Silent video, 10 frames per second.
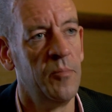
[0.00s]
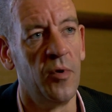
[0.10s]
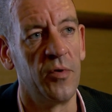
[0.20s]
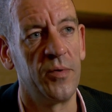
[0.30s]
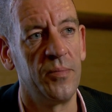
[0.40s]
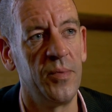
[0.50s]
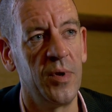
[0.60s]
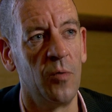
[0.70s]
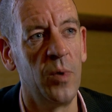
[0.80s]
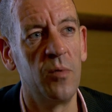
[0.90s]
But,
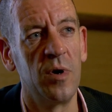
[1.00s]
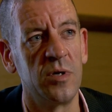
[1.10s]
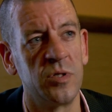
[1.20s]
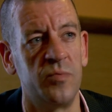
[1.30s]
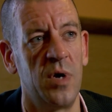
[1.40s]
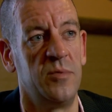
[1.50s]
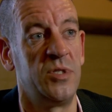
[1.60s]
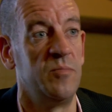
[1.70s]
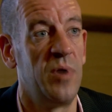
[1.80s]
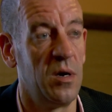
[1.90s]
we were also
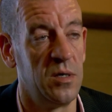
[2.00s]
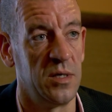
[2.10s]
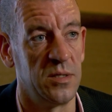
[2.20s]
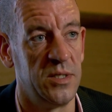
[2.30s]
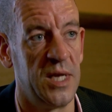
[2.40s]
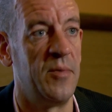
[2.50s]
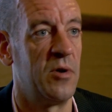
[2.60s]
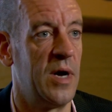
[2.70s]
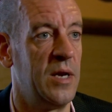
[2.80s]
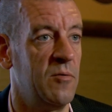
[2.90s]
promised in politics a
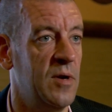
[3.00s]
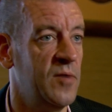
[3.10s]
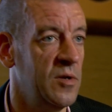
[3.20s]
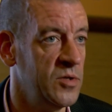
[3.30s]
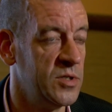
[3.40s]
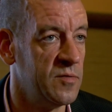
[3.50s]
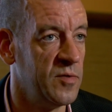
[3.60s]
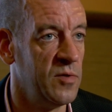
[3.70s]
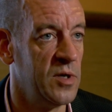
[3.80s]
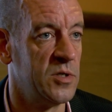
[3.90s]
democratic revolution a
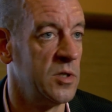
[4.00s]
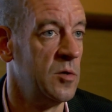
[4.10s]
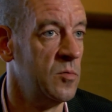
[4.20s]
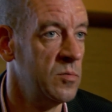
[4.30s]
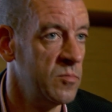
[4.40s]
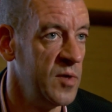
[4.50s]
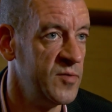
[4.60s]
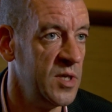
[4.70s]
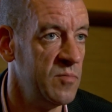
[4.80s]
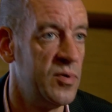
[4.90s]
few years ago. We've
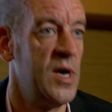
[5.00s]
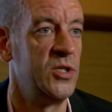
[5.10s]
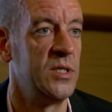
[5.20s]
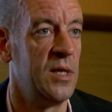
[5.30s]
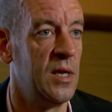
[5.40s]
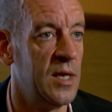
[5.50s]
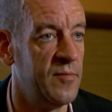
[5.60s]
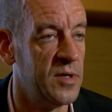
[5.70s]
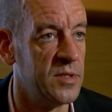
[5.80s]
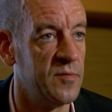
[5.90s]
seen precious little
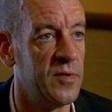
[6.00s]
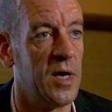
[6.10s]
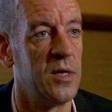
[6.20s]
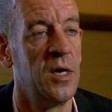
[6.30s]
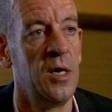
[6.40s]
evidence of that.